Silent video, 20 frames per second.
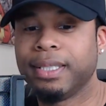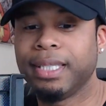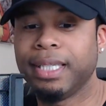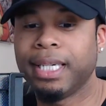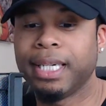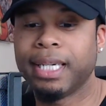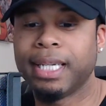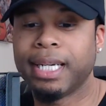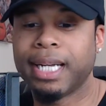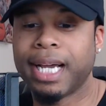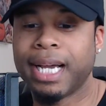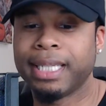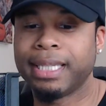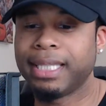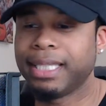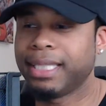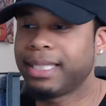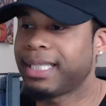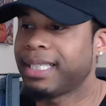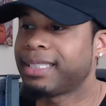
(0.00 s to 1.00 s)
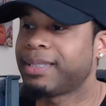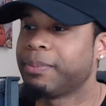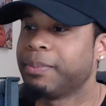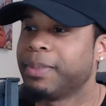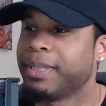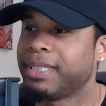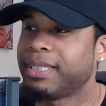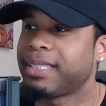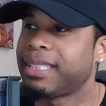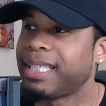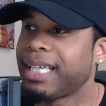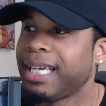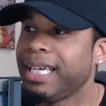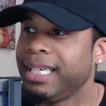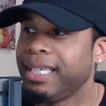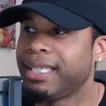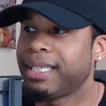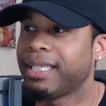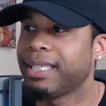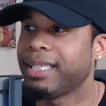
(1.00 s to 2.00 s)
And I think that's a
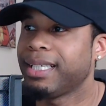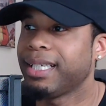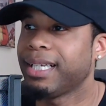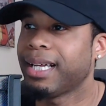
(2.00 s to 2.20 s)
mistake